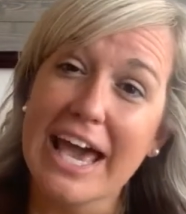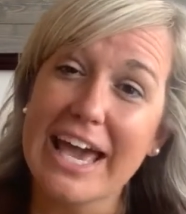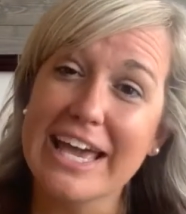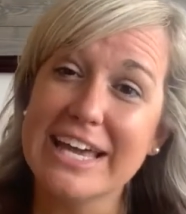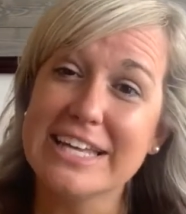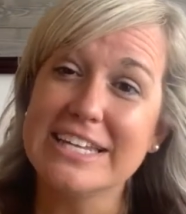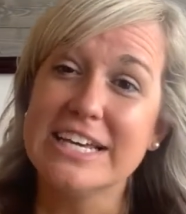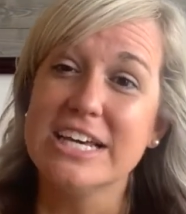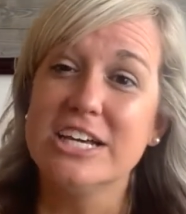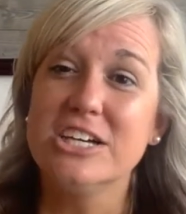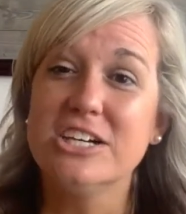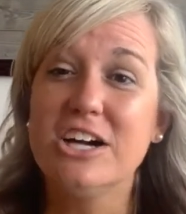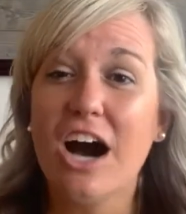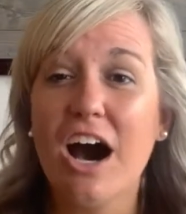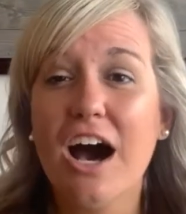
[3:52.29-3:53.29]
And
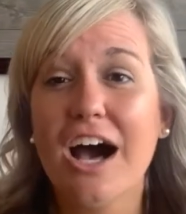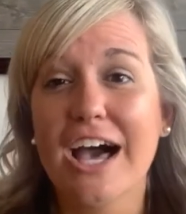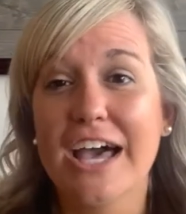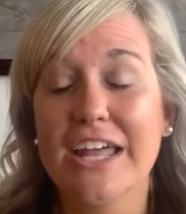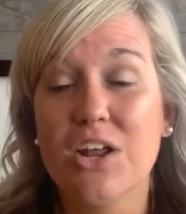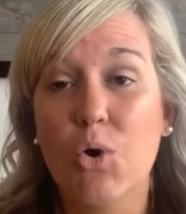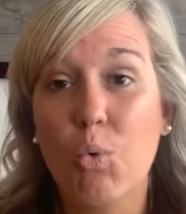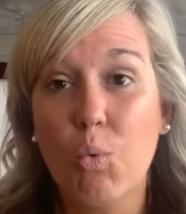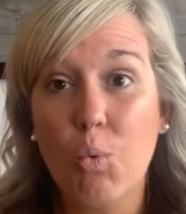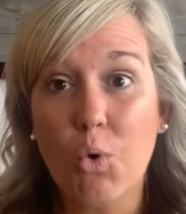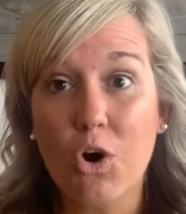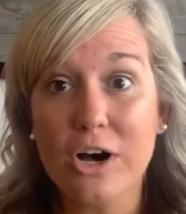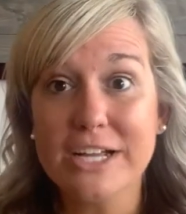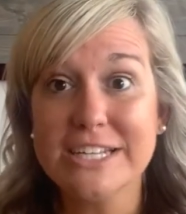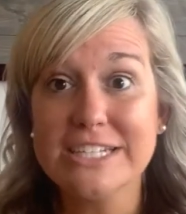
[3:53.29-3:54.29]
God
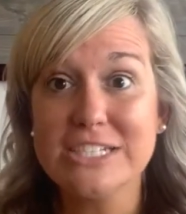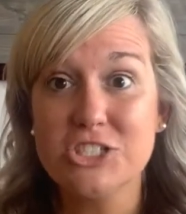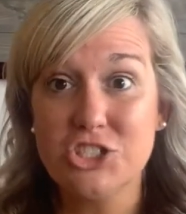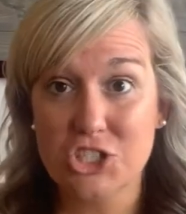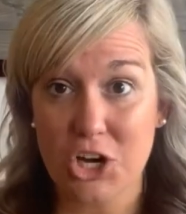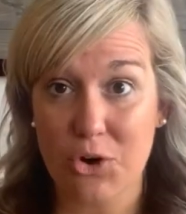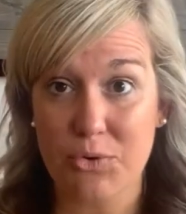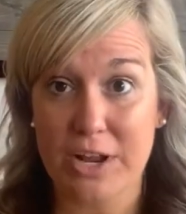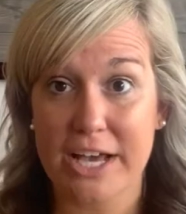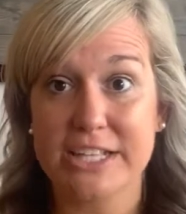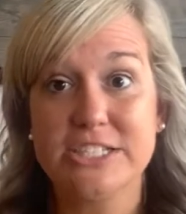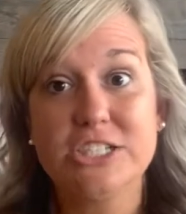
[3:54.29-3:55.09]
wanted Jonah